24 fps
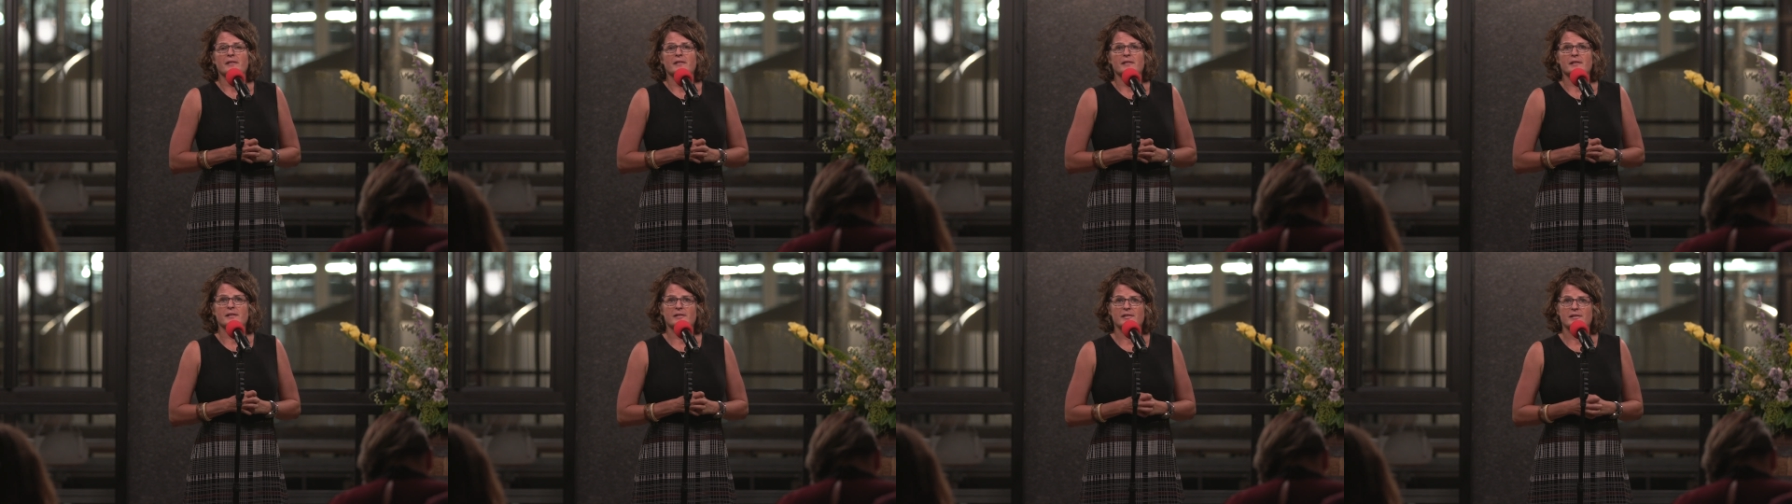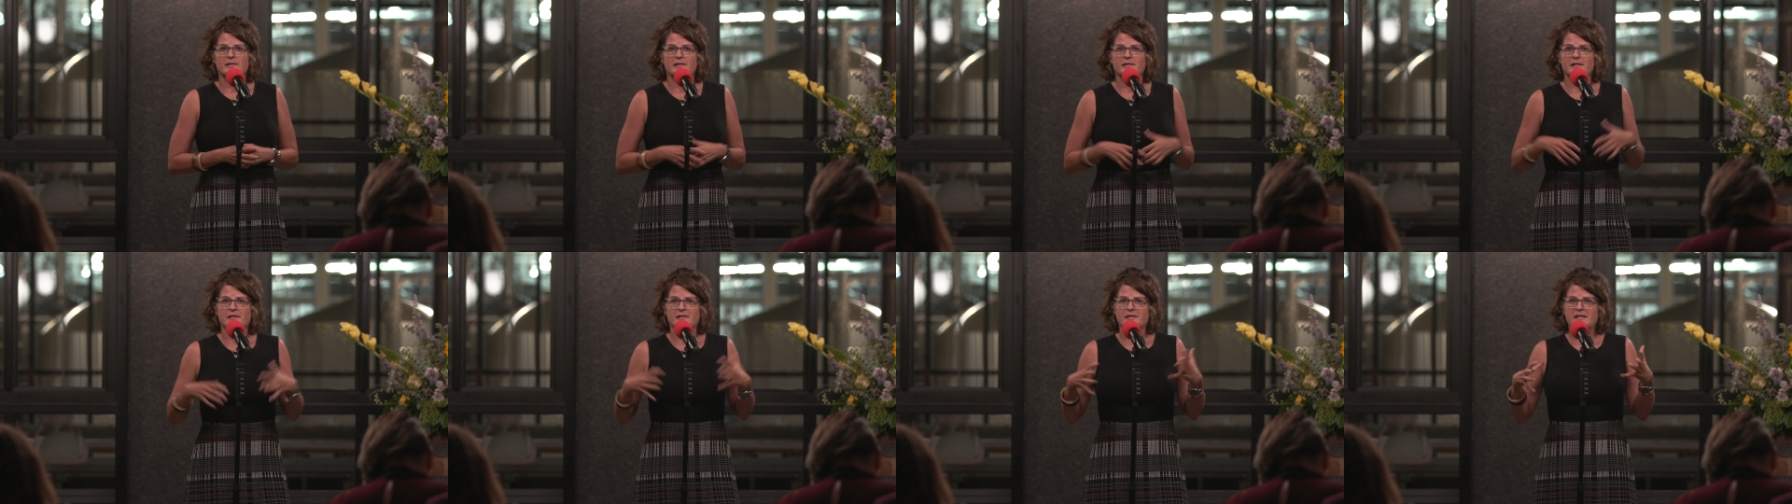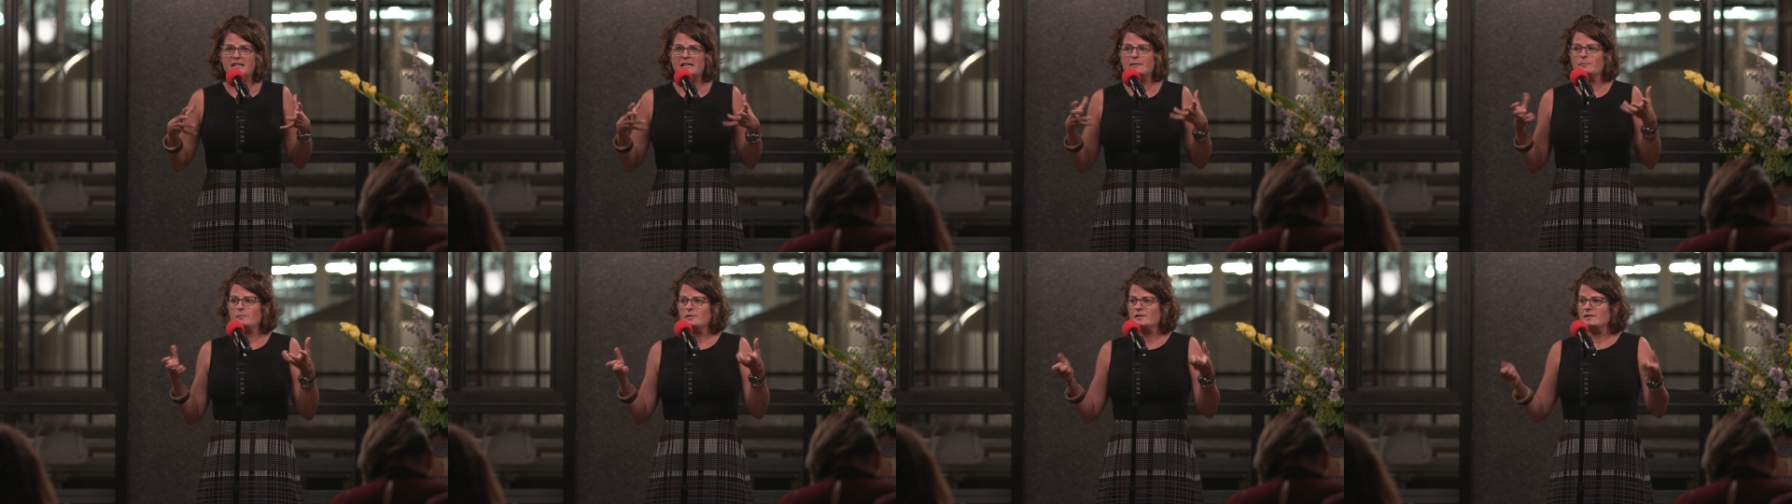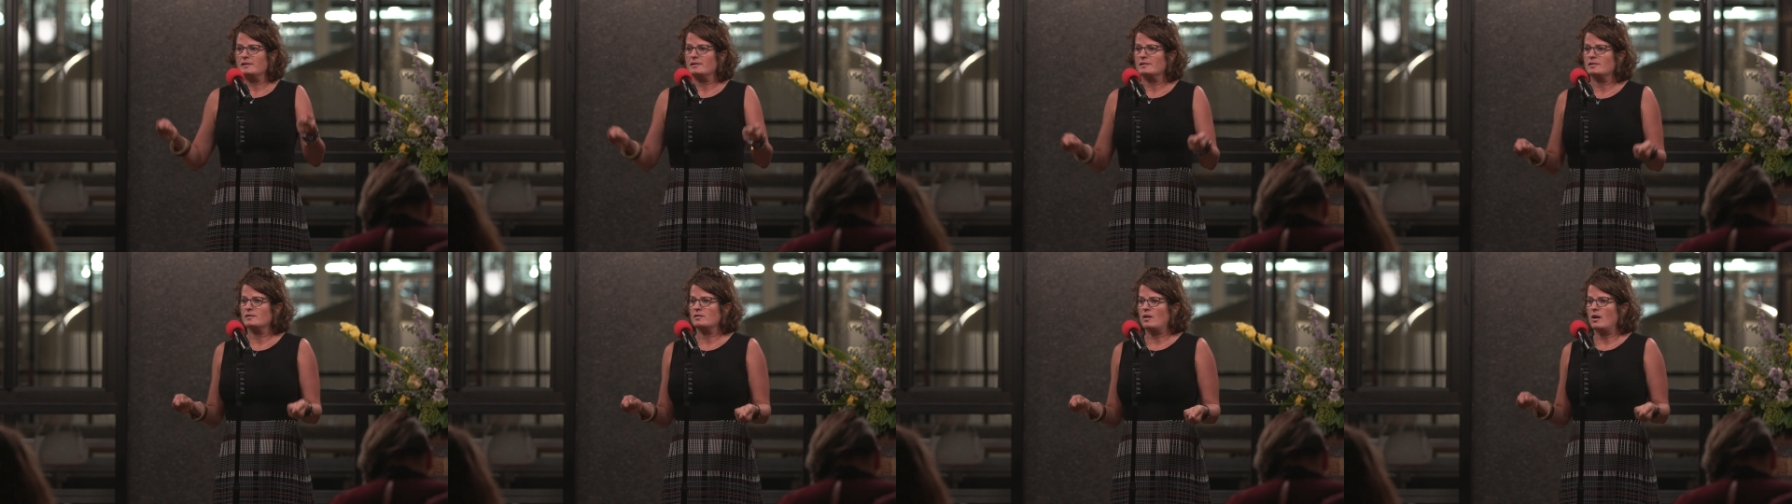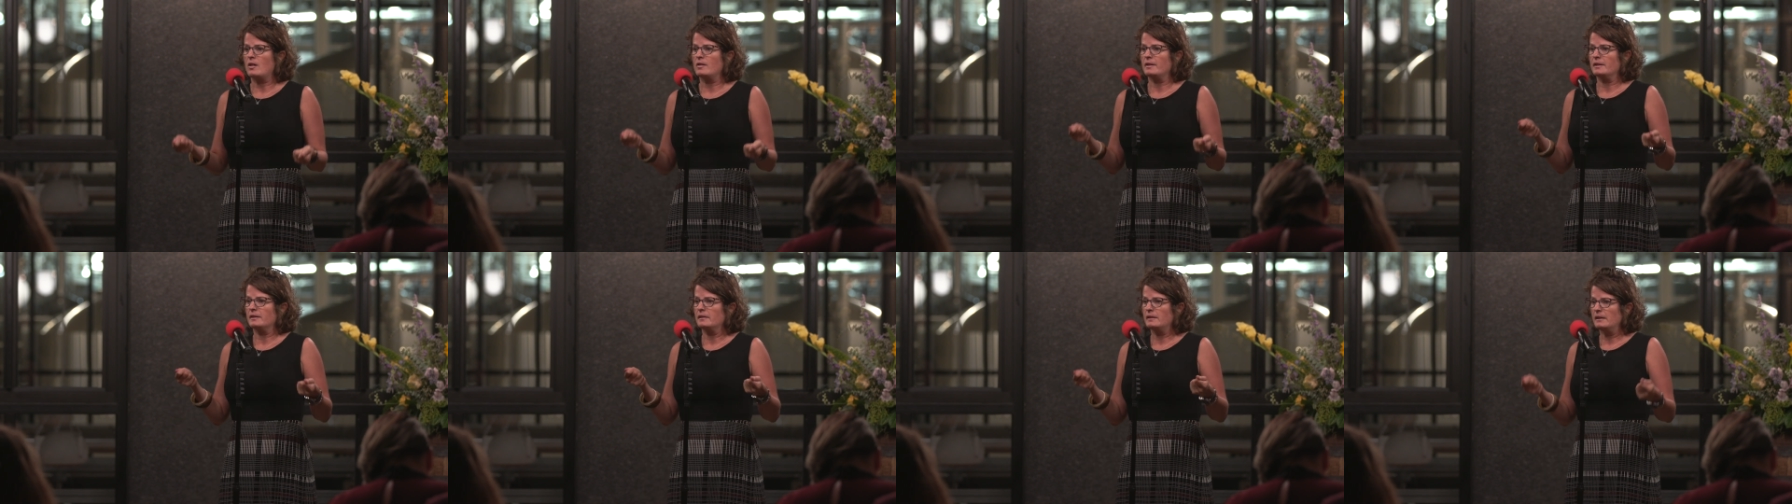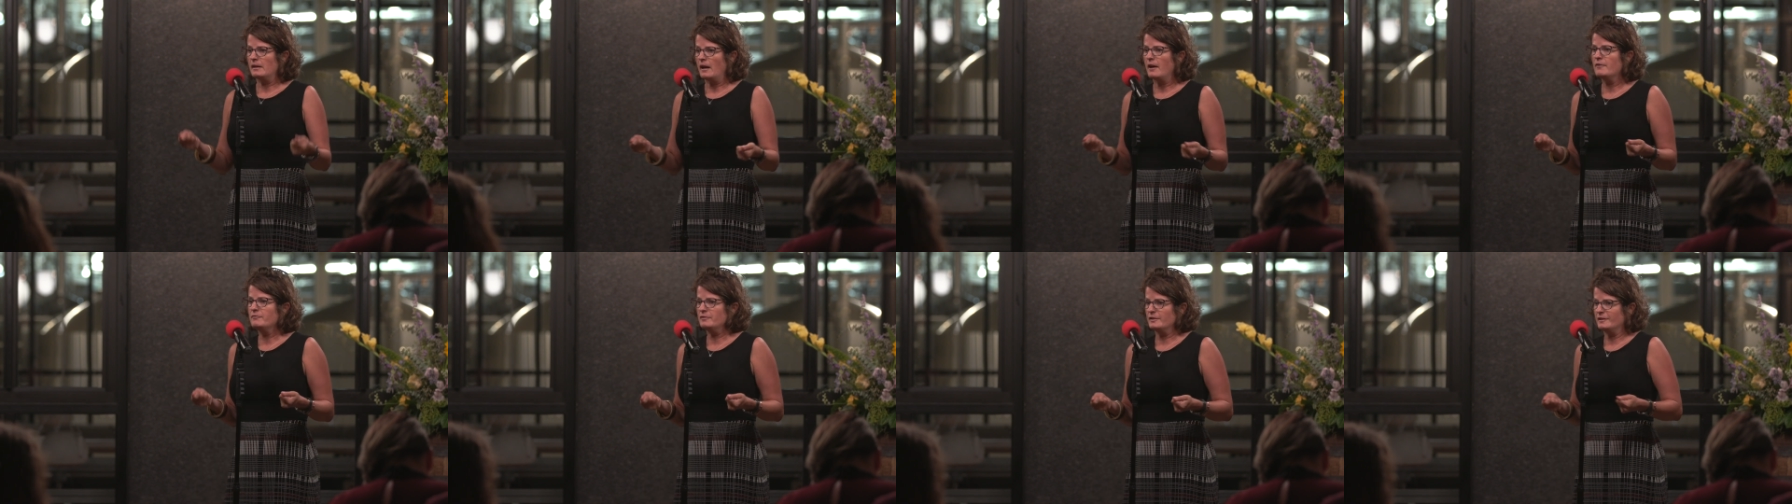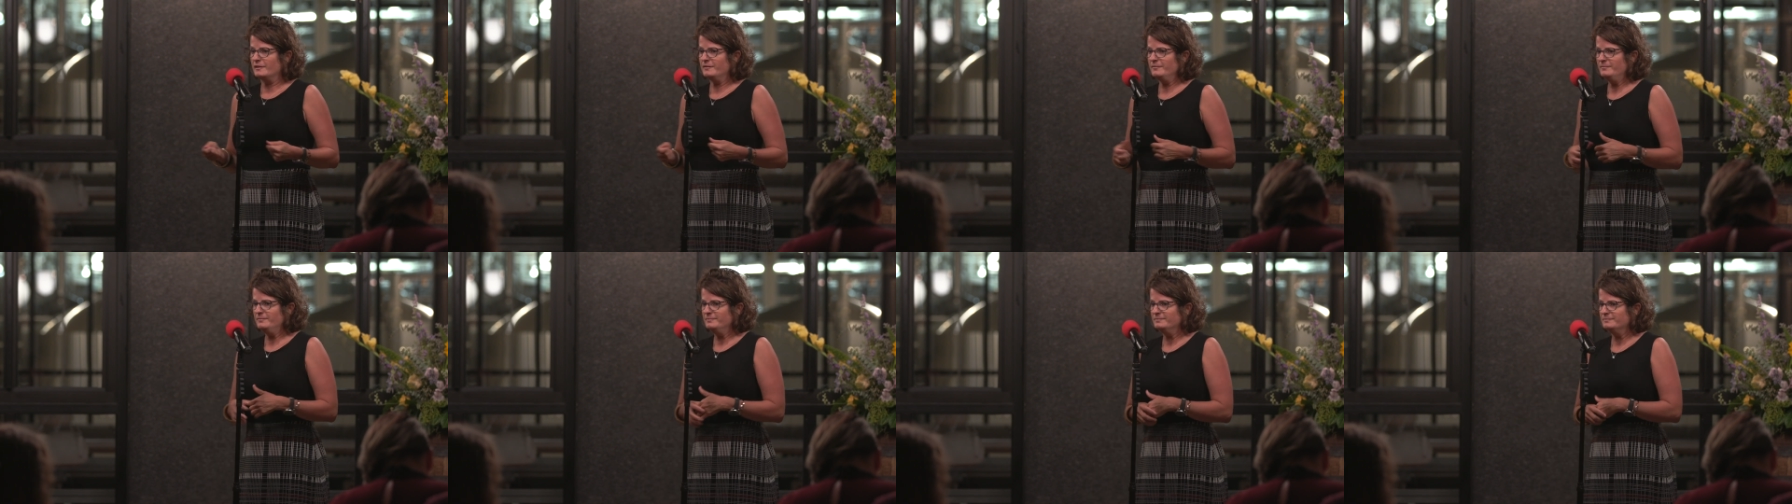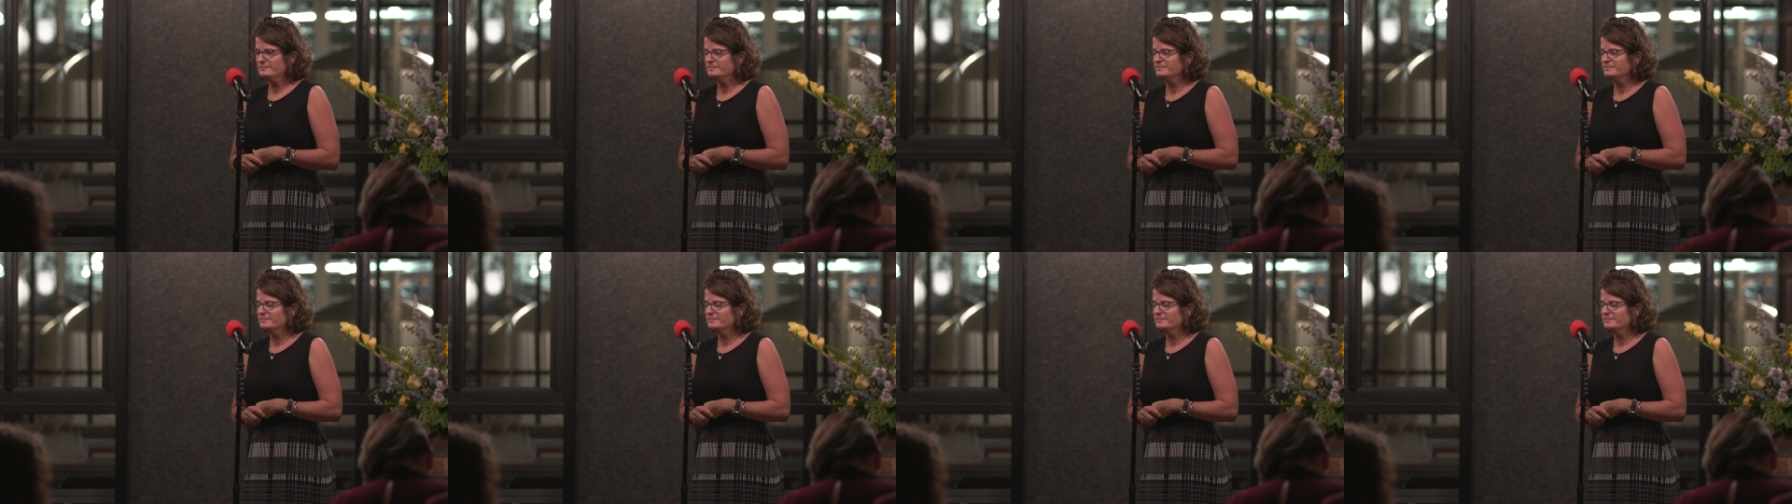The team was installing the oven,